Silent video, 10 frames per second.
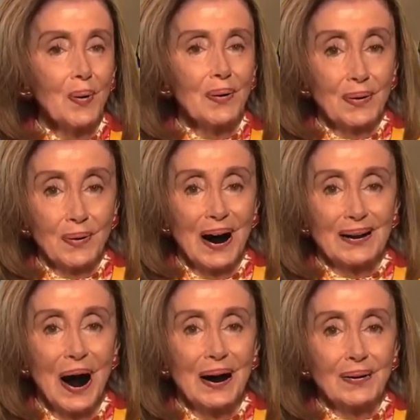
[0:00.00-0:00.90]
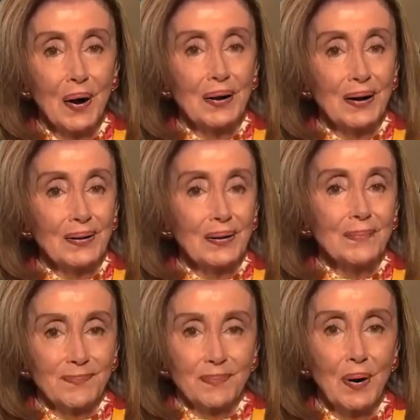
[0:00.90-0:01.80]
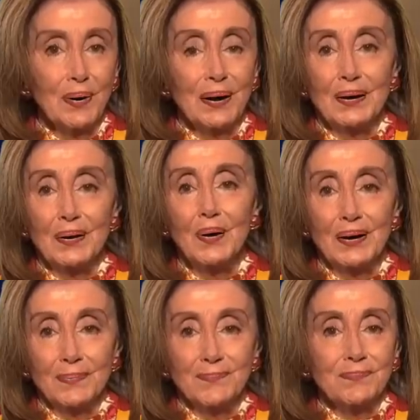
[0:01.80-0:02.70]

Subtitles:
And on that night in August, in Kenosha,